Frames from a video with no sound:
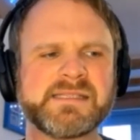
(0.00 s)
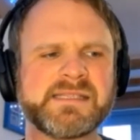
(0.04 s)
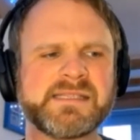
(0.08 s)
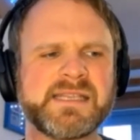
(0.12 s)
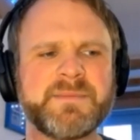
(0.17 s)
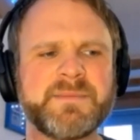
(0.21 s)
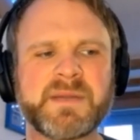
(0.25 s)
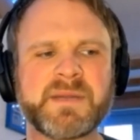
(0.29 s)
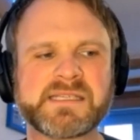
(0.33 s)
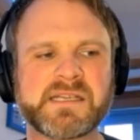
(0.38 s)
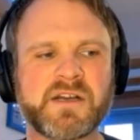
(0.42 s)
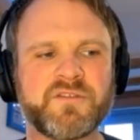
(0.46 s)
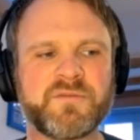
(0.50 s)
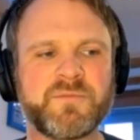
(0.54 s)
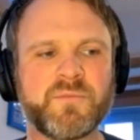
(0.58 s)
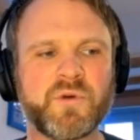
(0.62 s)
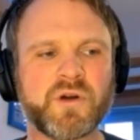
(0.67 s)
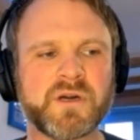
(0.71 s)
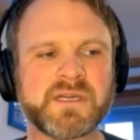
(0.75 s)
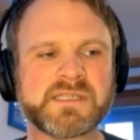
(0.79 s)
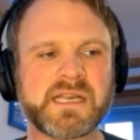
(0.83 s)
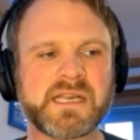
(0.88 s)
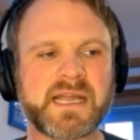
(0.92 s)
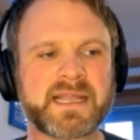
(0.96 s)
see myself
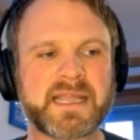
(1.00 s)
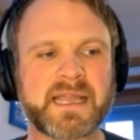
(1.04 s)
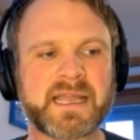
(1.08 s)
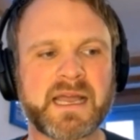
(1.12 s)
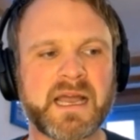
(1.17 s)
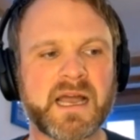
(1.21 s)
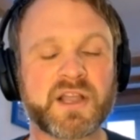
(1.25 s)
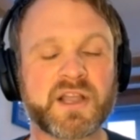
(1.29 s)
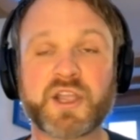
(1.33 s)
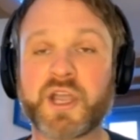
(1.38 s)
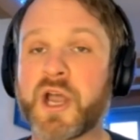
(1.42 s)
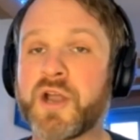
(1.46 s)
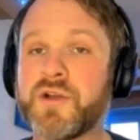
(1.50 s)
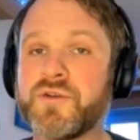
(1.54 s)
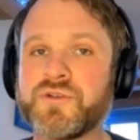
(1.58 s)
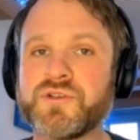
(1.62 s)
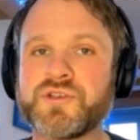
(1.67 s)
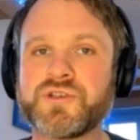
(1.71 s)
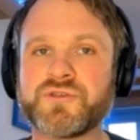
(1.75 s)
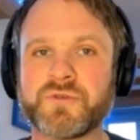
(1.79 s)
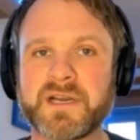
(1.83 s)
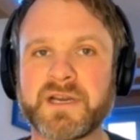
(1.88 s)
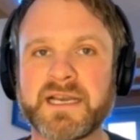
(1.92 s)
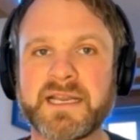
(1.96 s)
more as like a
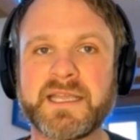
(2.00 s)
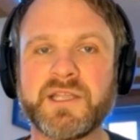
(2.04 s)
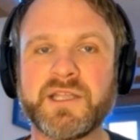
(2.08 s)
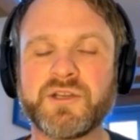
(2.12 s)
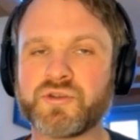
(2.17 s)
coach, really,